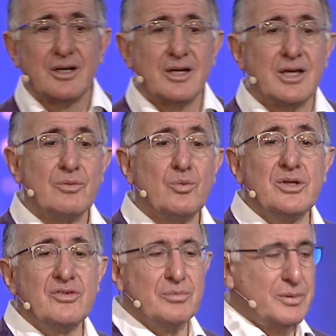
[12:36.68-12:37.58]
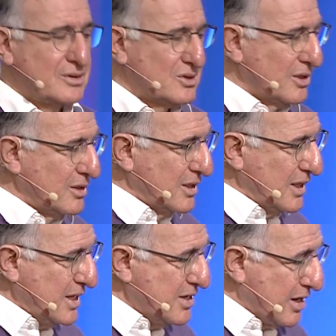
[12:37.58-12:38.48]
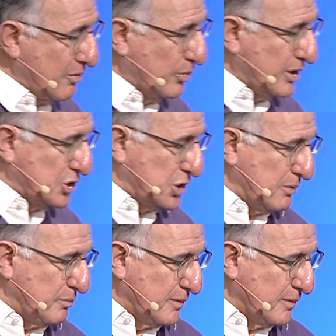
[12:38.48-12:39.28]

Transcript: He whispers in our worship.